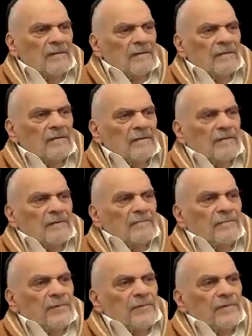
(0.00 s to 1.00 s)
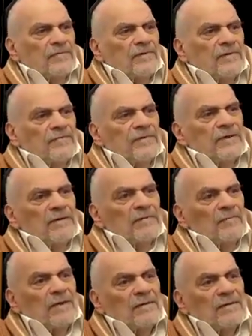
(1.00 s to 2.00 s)
One of the
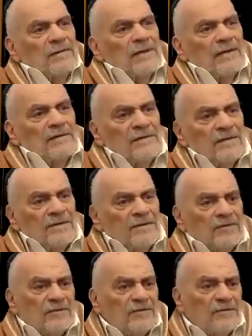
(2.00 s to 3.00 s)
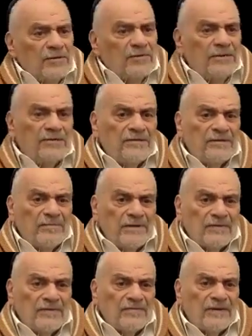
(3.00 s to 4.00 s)
fundamental ideas in Judaism
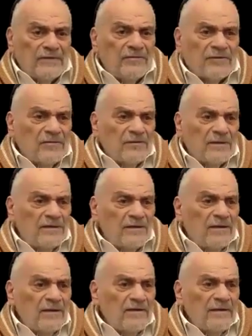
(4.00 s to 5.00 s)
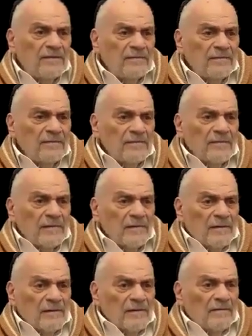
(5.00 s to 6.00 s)
is eventually
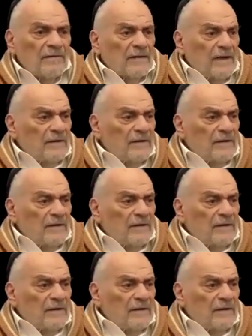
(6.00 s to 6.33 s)
there's